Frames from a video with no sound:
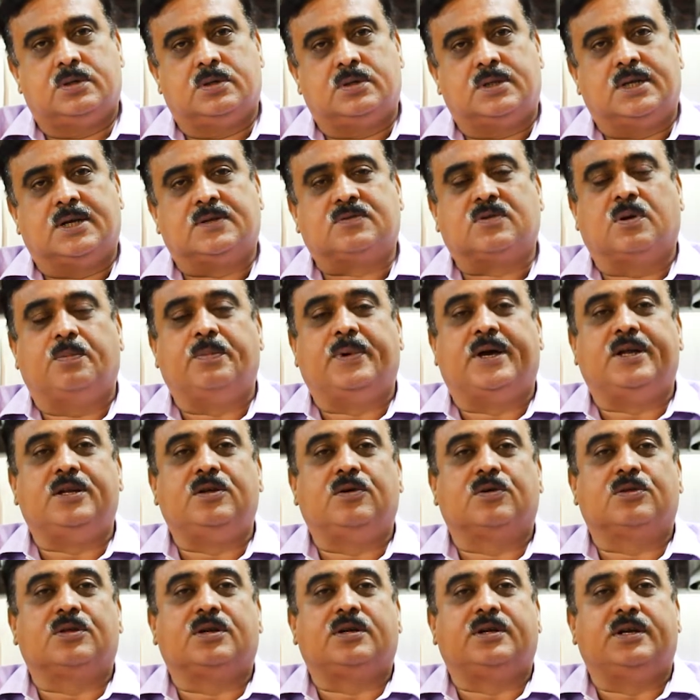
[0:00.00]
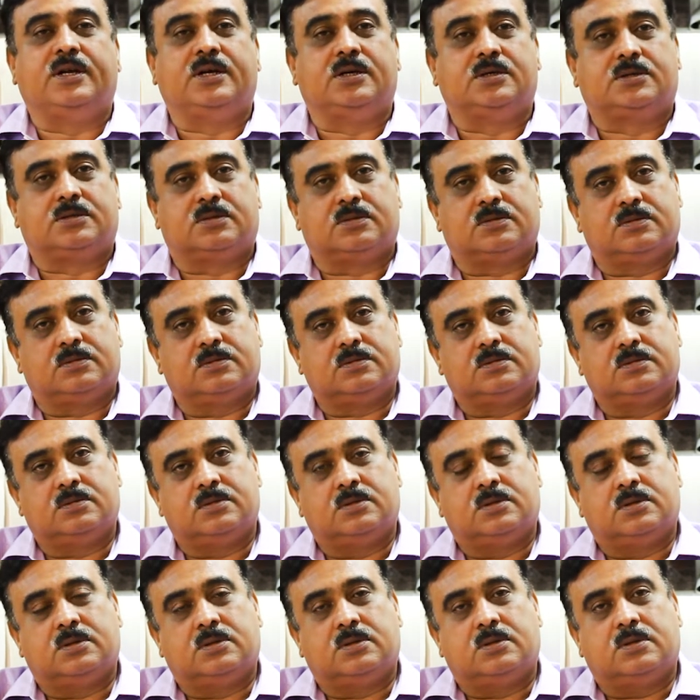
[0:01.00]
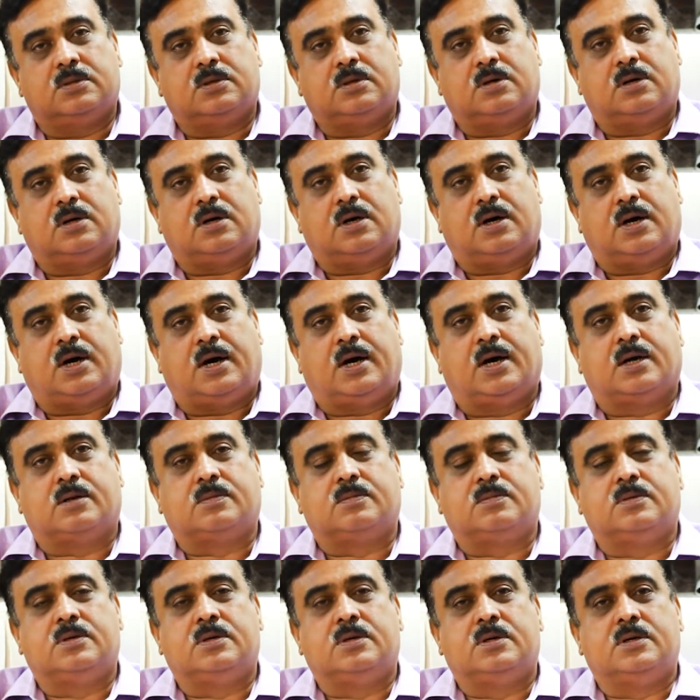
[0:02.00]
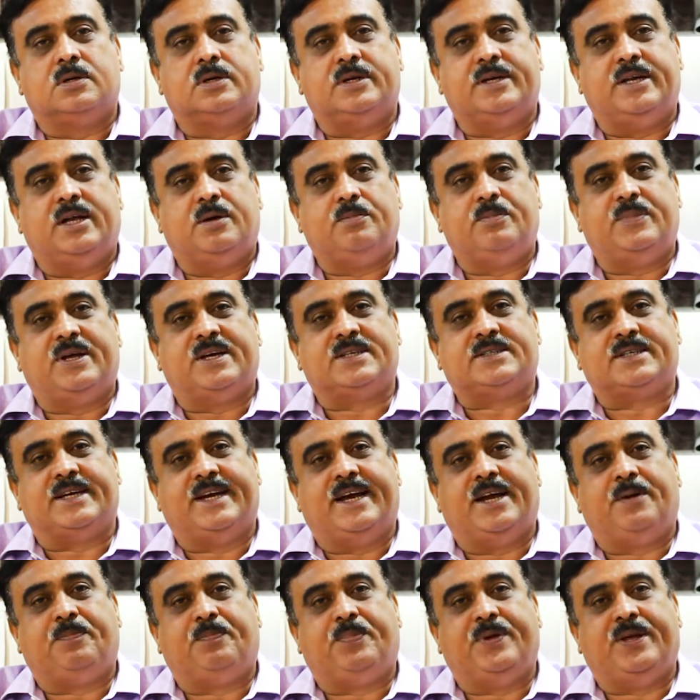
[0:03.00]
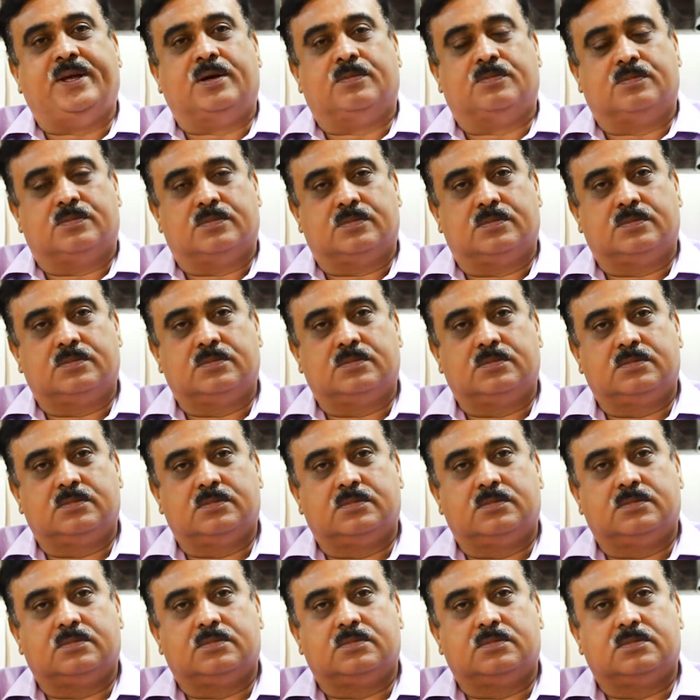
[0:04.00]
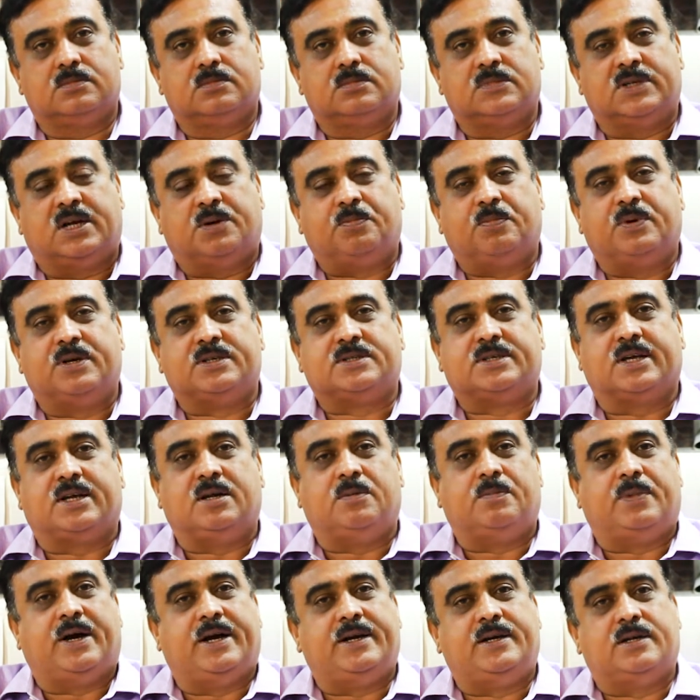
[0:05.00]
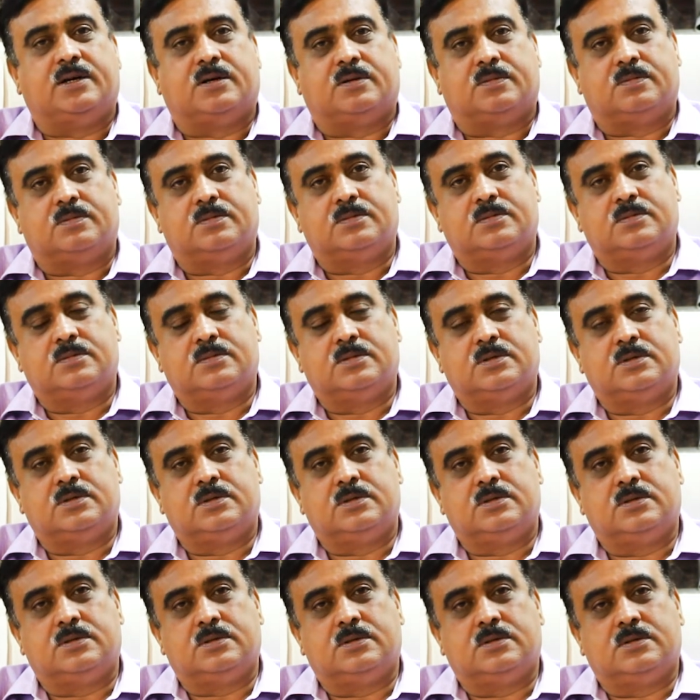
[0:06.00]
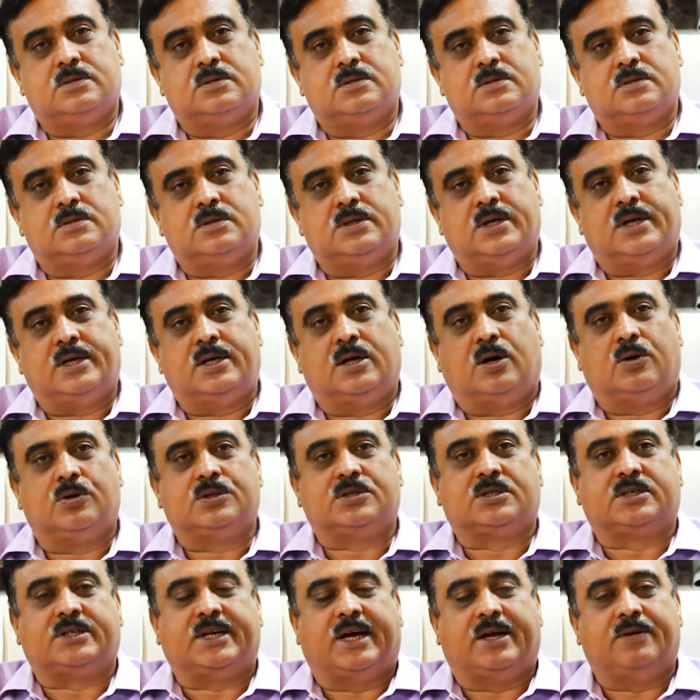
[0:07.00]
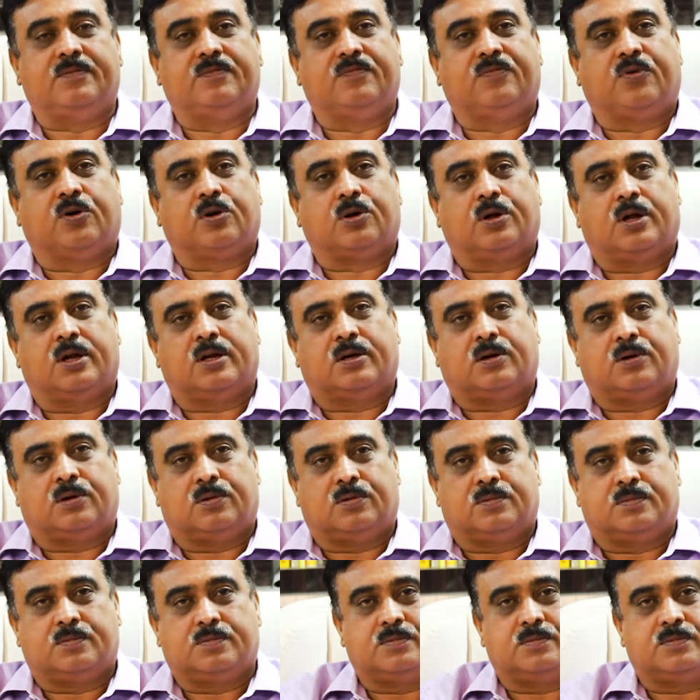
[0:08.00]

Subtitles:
That's why many of the drinks are named as 8 p.m. That means a reminder that now it's time for alcohol.